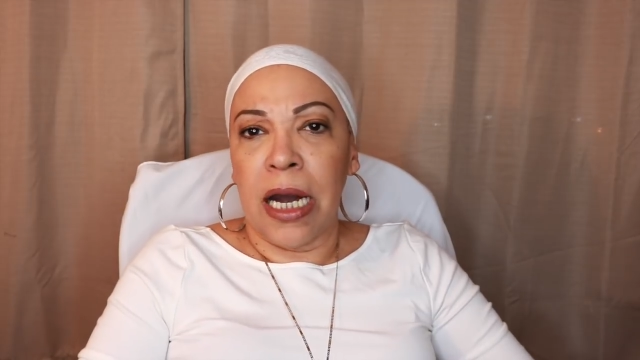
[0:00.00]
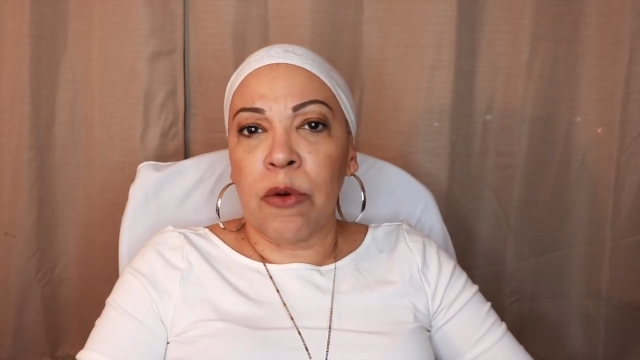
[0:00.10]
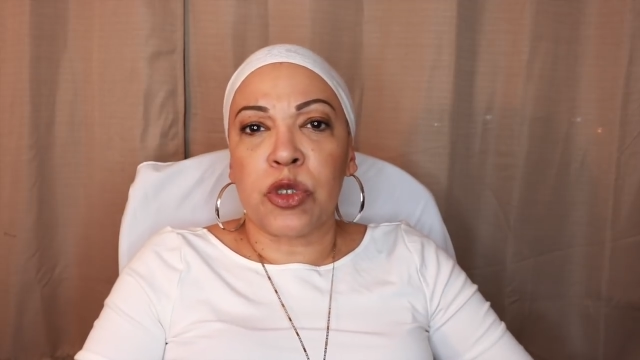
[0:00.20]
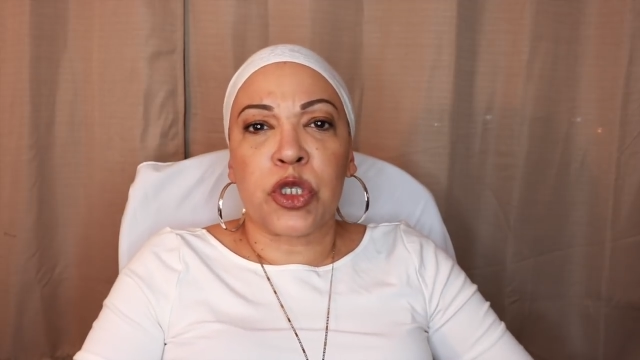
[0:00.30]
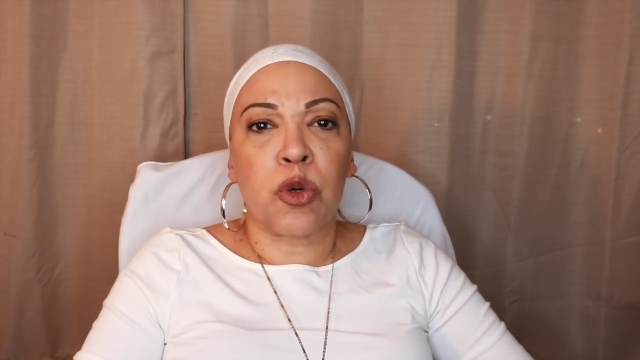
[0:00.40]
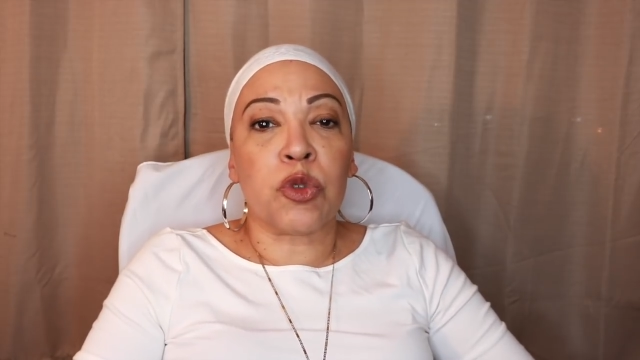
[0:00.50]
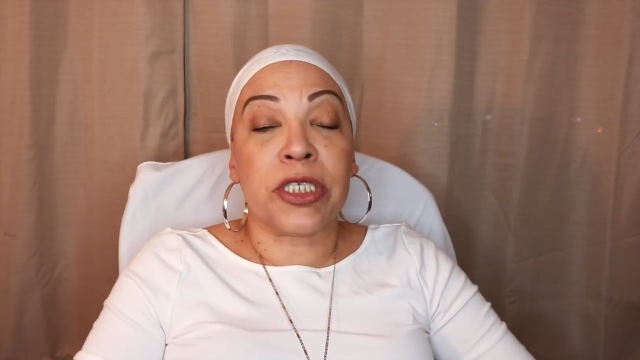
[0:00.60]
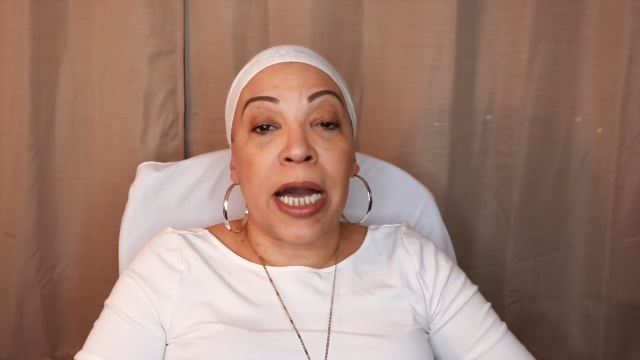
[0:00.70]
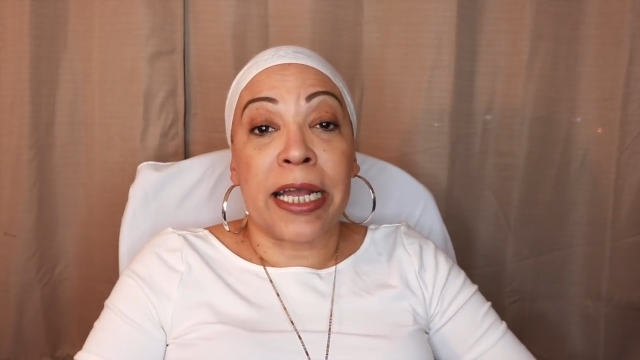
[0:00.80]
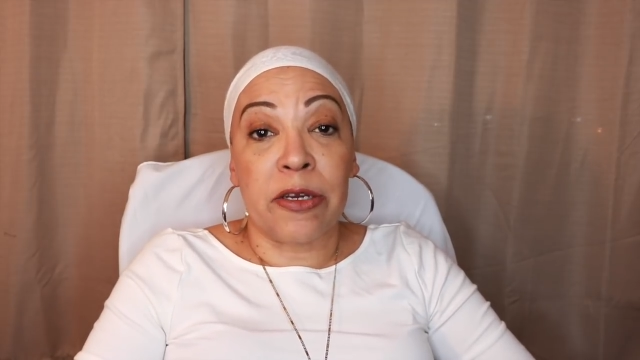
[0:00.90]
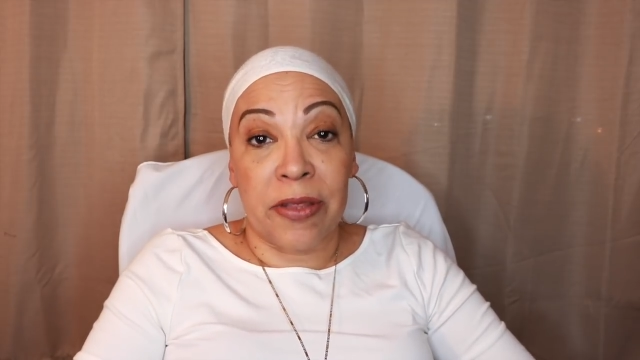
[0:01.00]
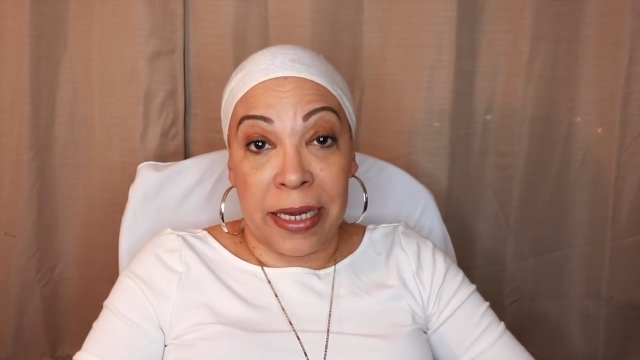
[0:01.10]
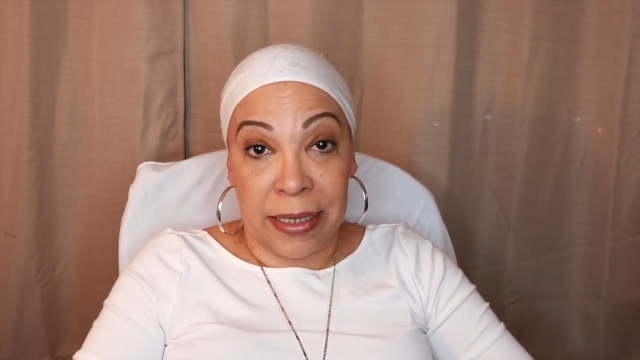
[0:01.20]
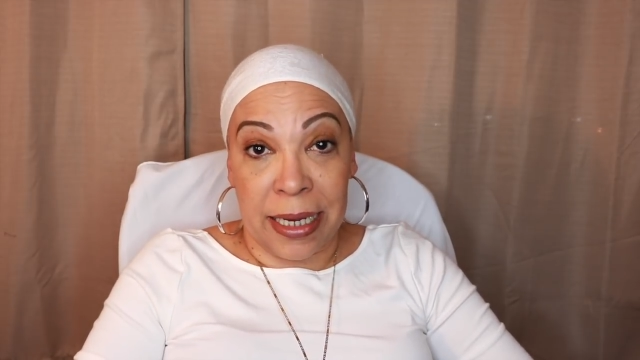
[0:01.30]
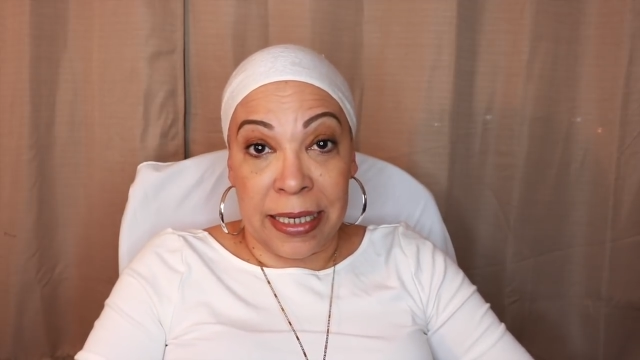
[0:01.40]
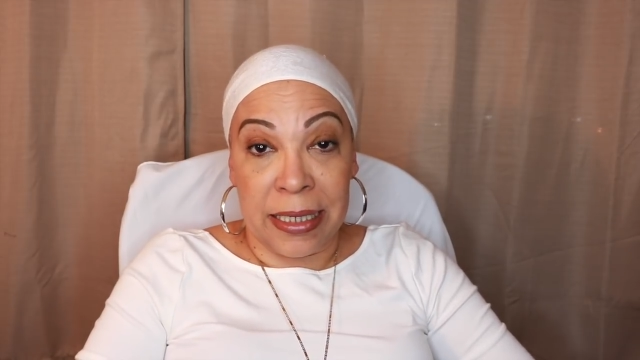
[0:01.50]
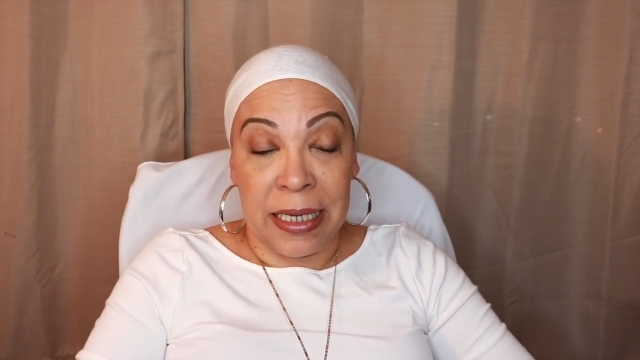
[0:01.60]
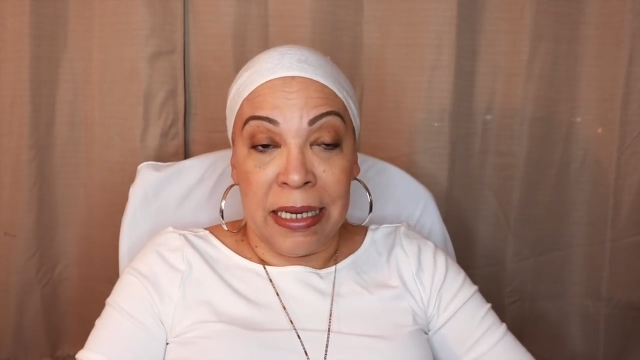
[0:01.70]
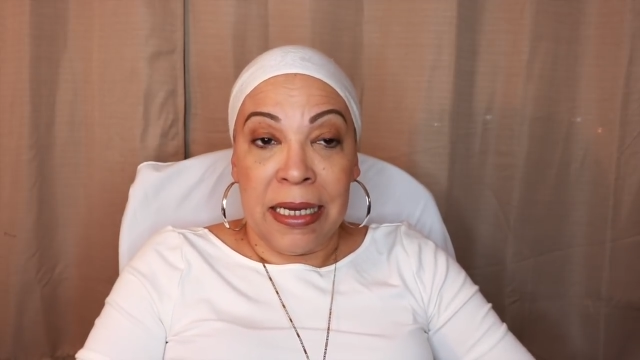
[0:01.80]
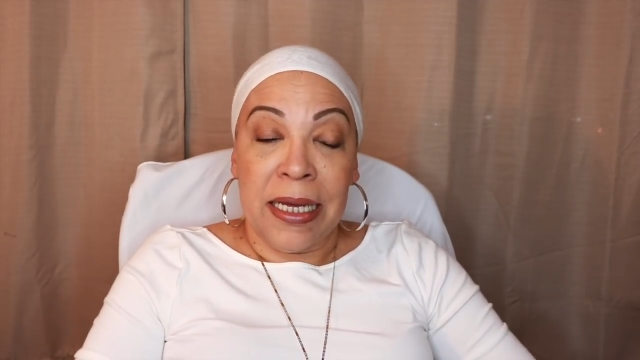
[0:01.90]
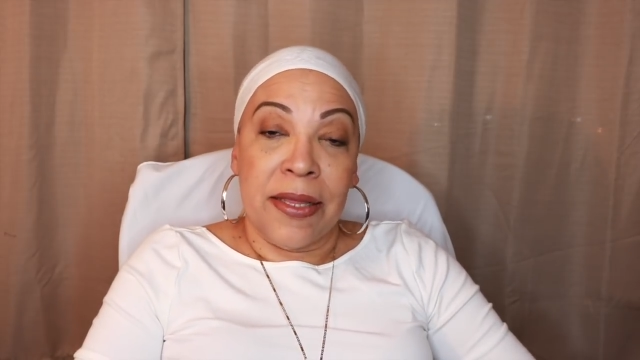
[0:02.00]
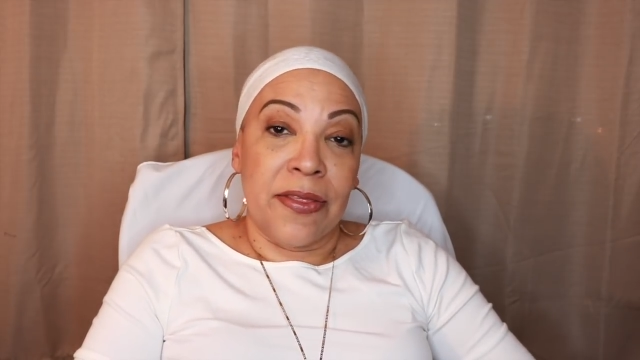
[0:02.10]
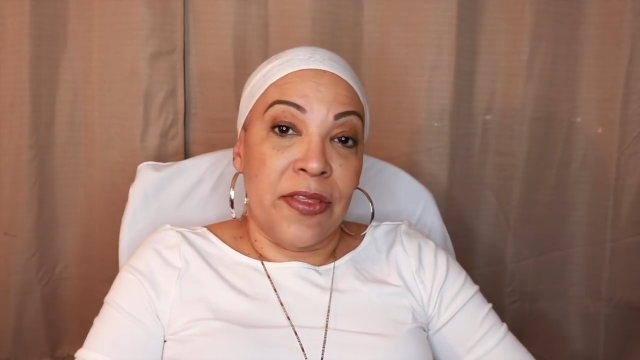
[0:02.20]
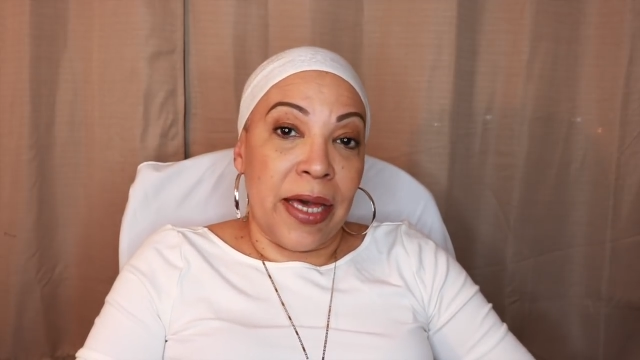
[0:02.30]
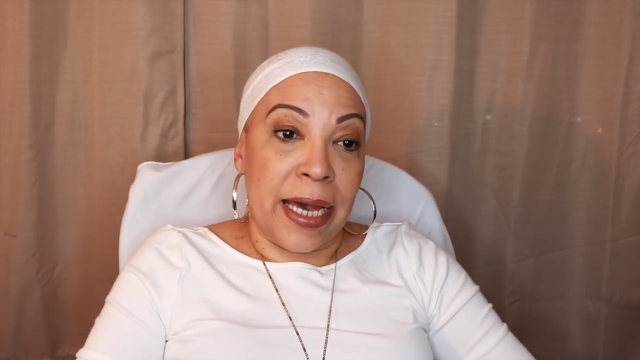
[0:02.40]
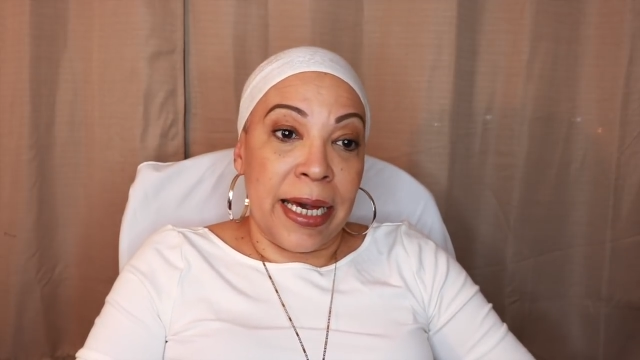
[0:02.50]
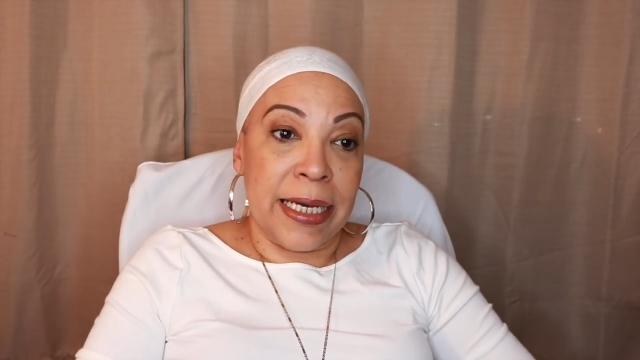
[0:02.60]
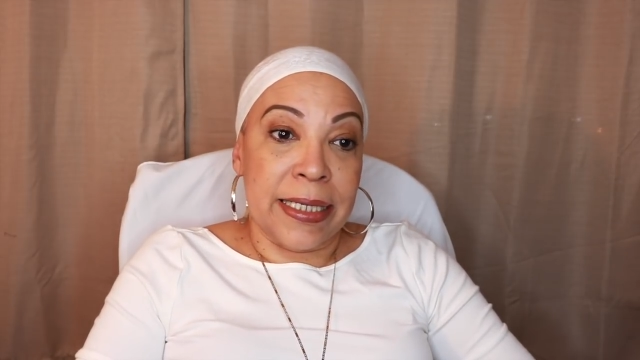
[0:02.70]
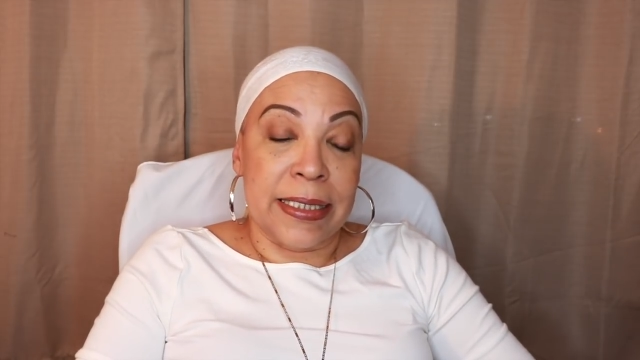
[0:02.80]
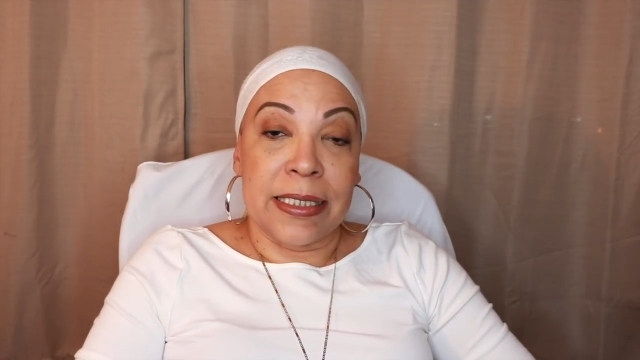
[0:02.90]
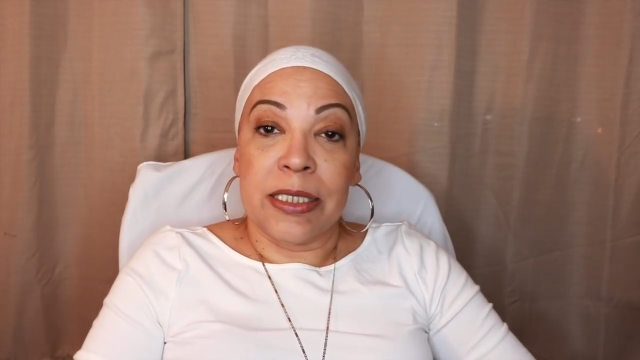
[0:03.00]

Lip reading: I was so tired that night that